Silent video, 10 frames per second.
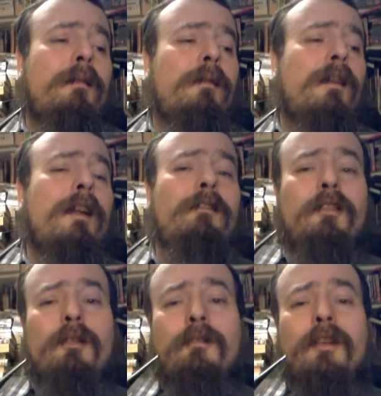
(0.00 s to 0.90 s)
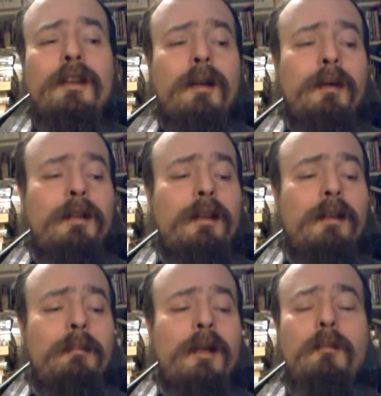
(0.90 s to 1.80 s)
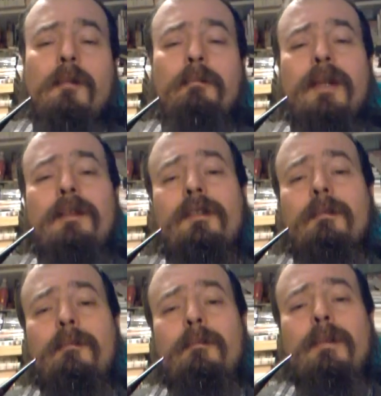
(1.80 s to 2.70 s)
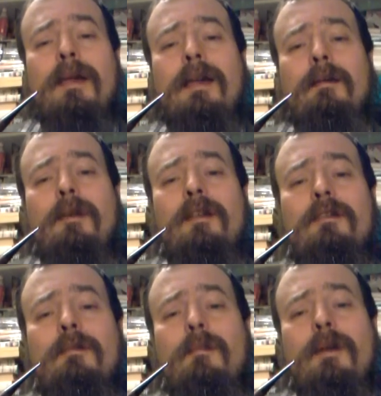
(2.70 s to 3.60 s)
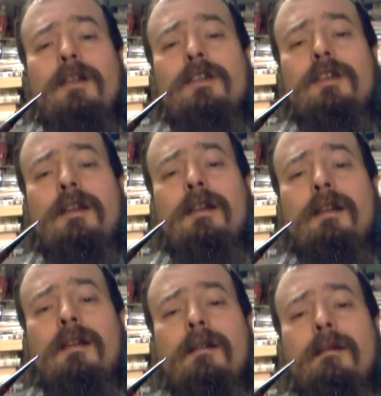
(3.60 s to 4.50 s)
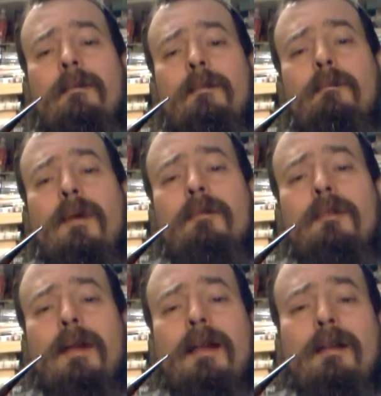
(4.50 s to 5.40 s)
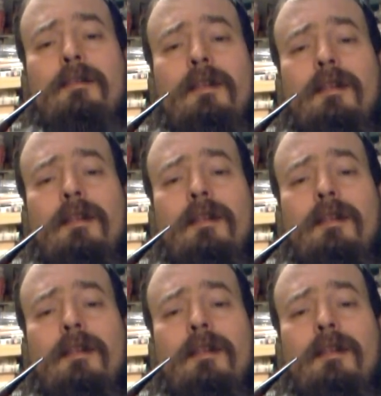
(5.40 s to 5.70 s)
I'll have to do a video one day about what beers to pair with which pipe tobaccos.